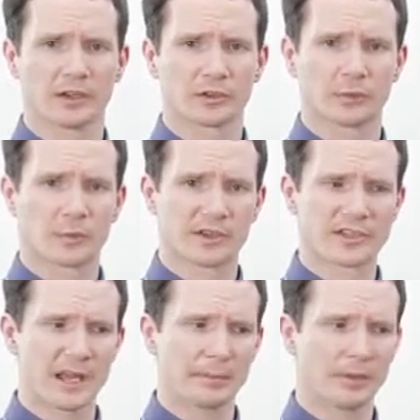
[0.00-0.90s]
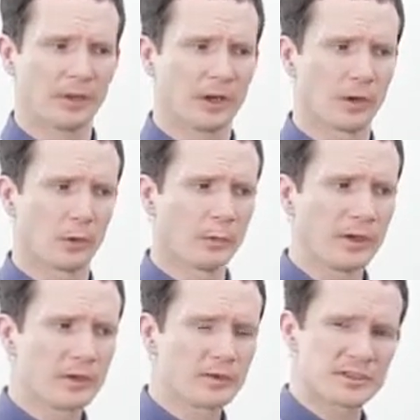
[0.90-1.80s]
So for example, when we
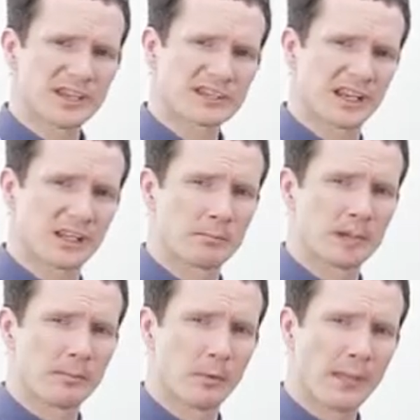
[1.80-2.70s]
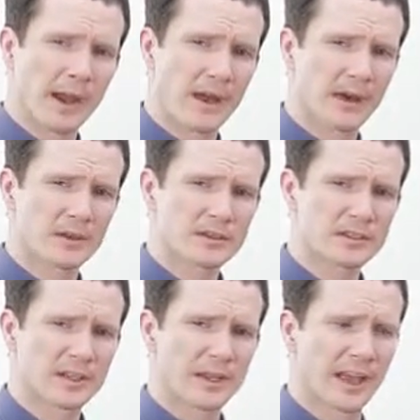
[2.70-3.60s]
use things like minimal pairs,
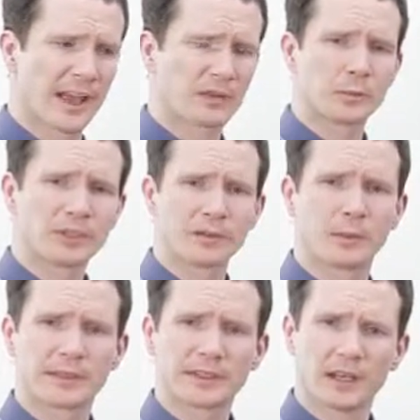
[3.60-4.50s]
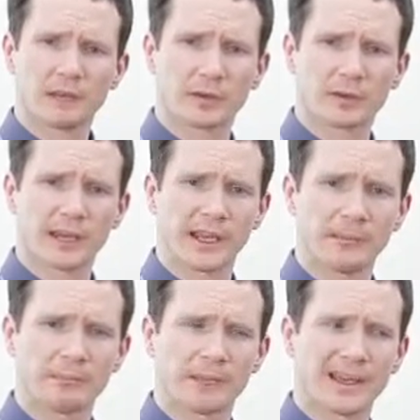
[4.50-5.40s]
as we did with the telephone game,